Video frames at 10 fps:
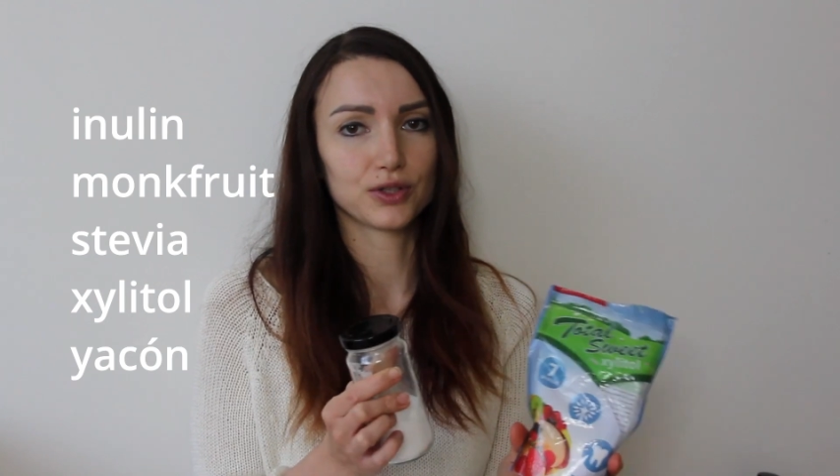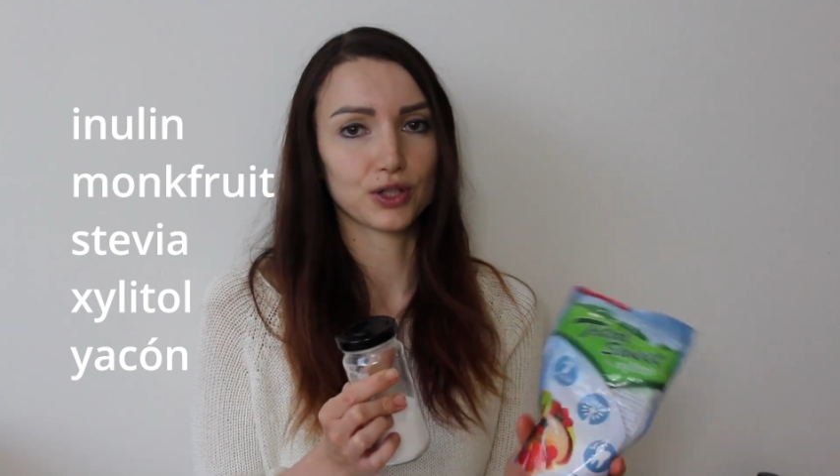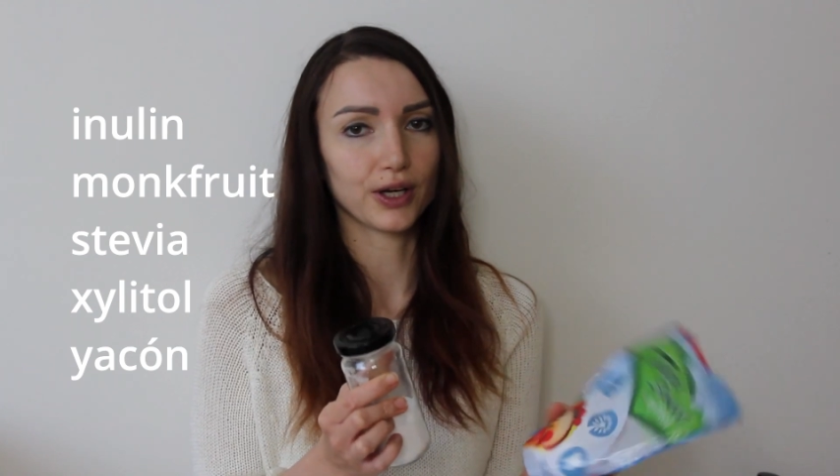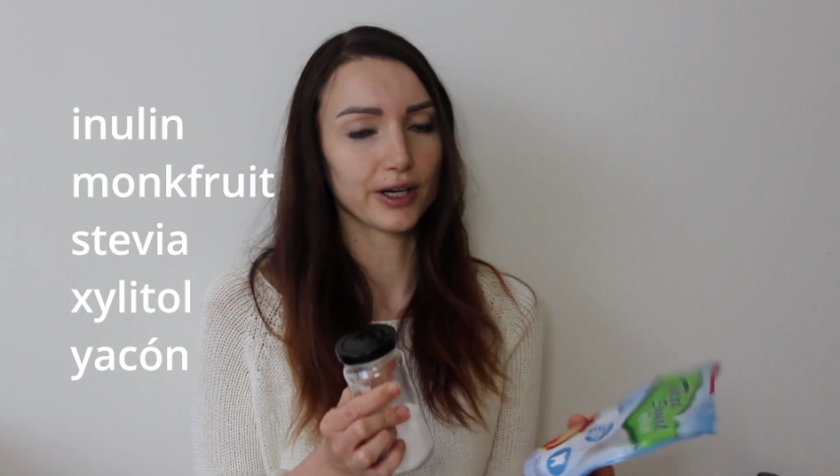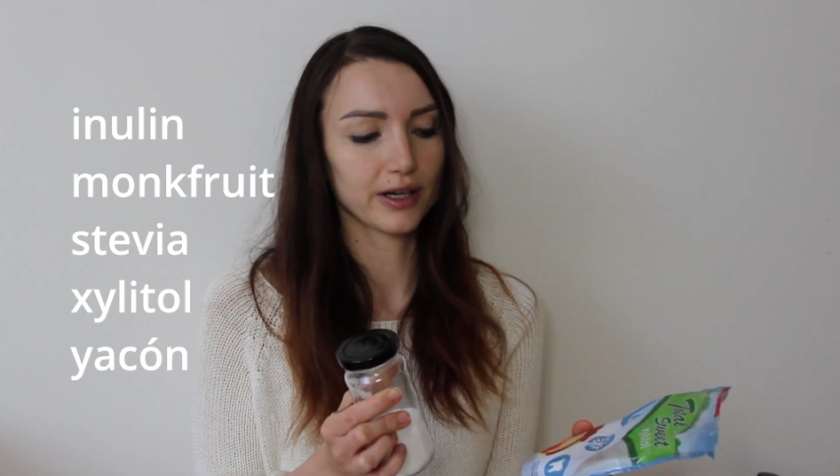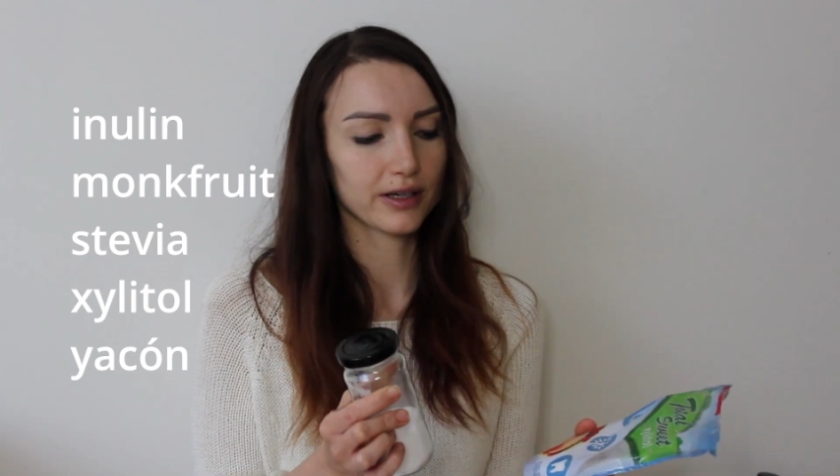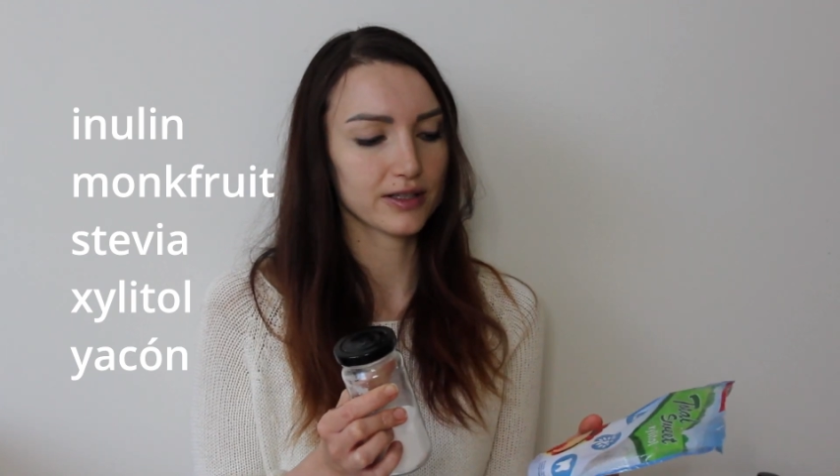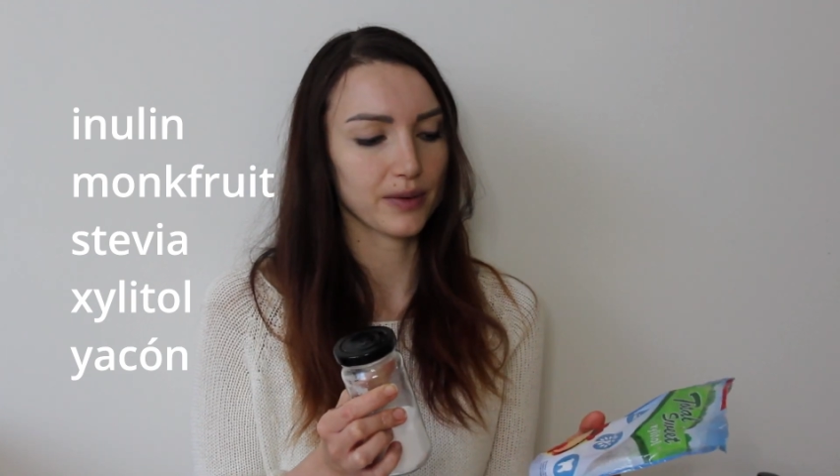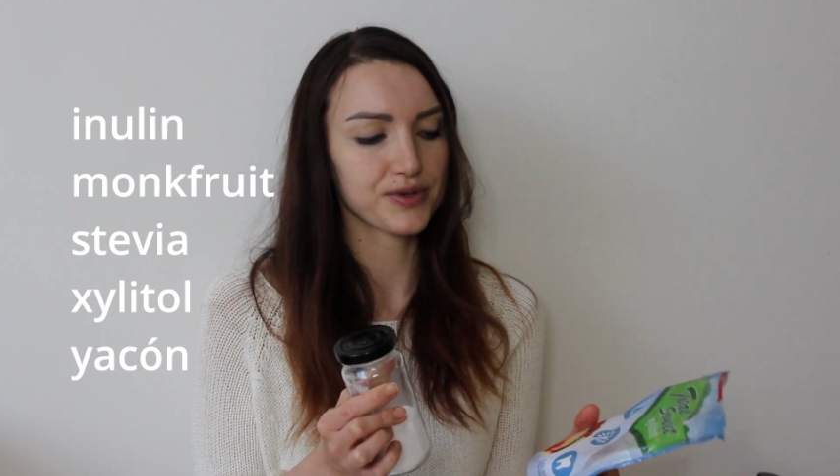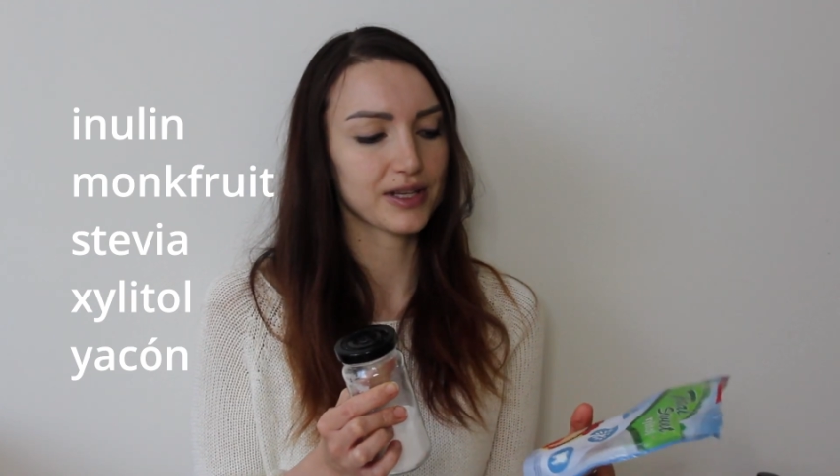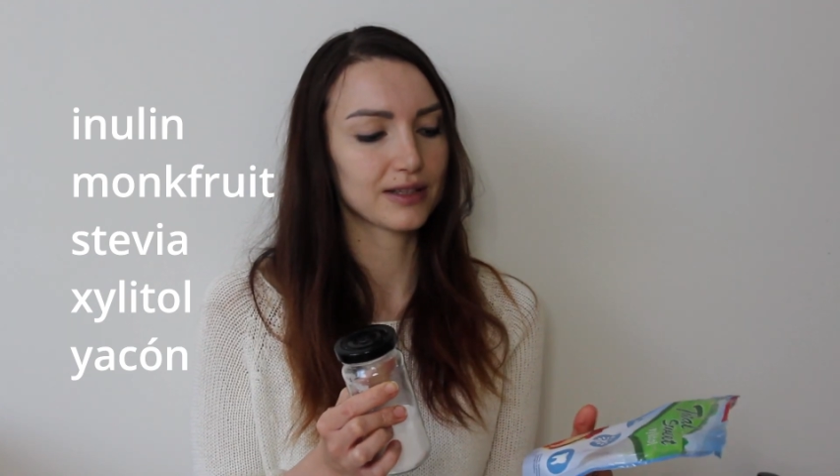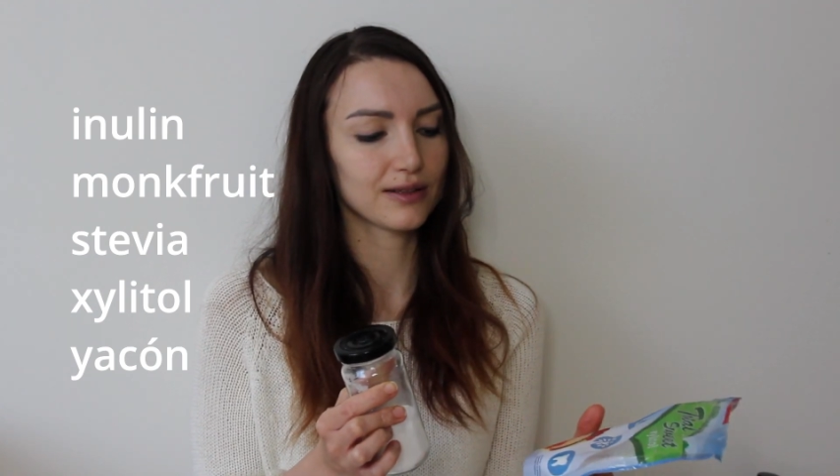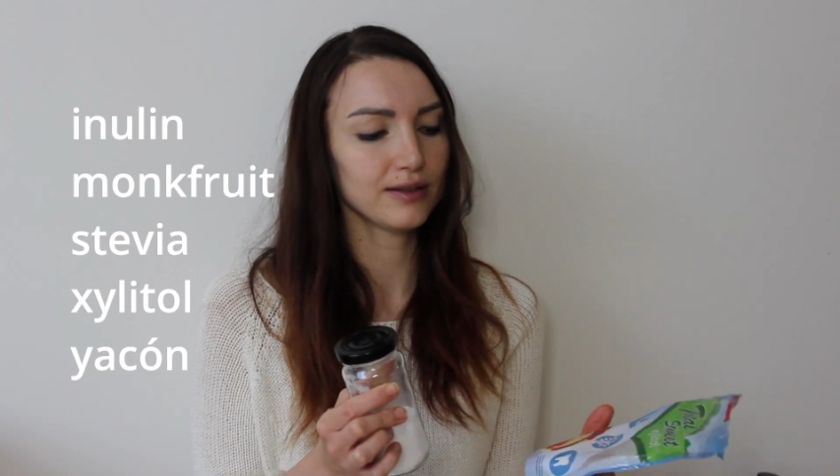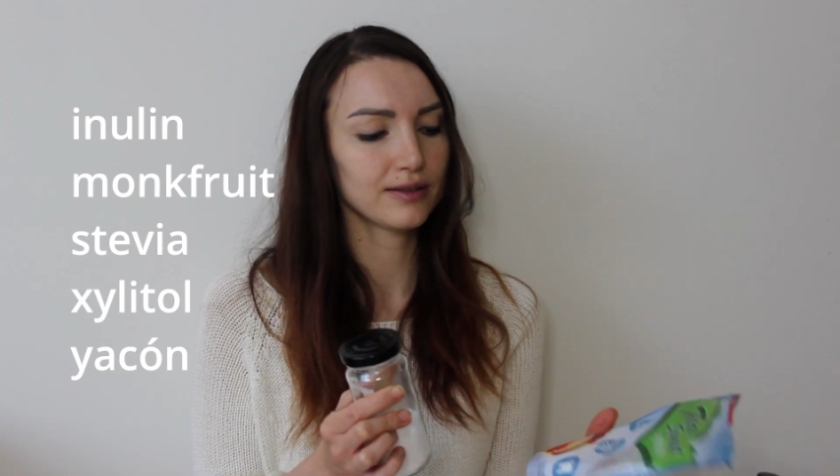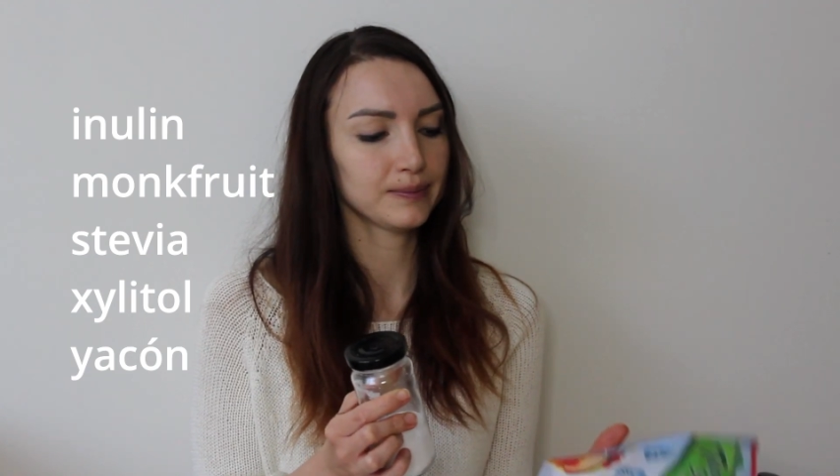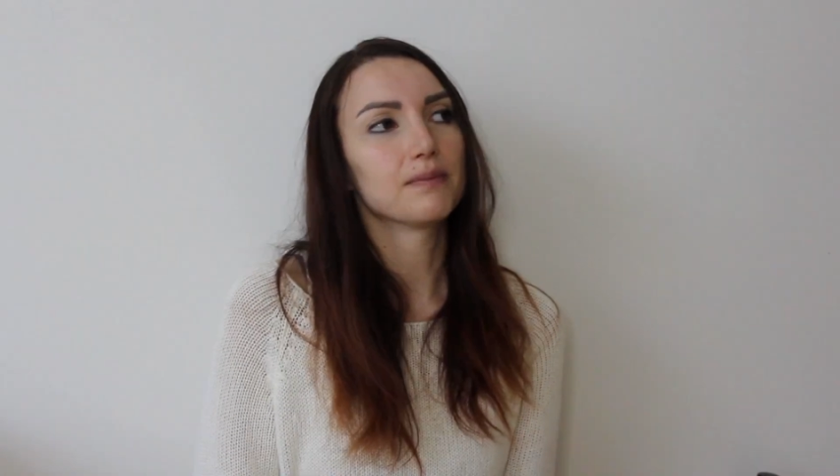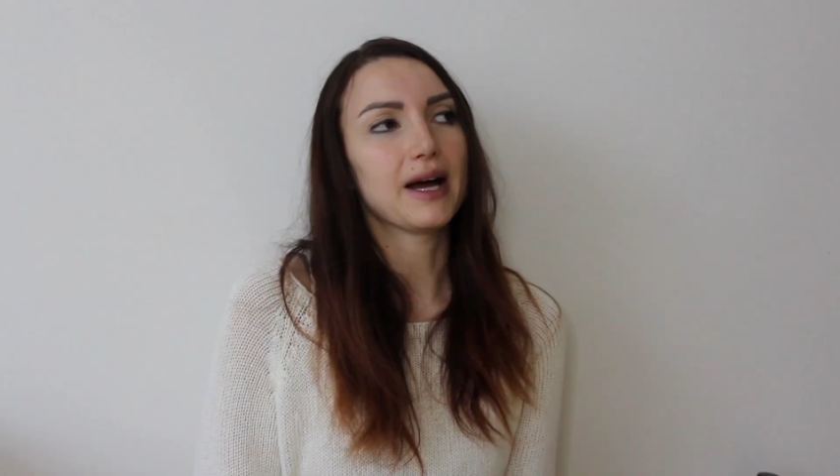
sugar substitute.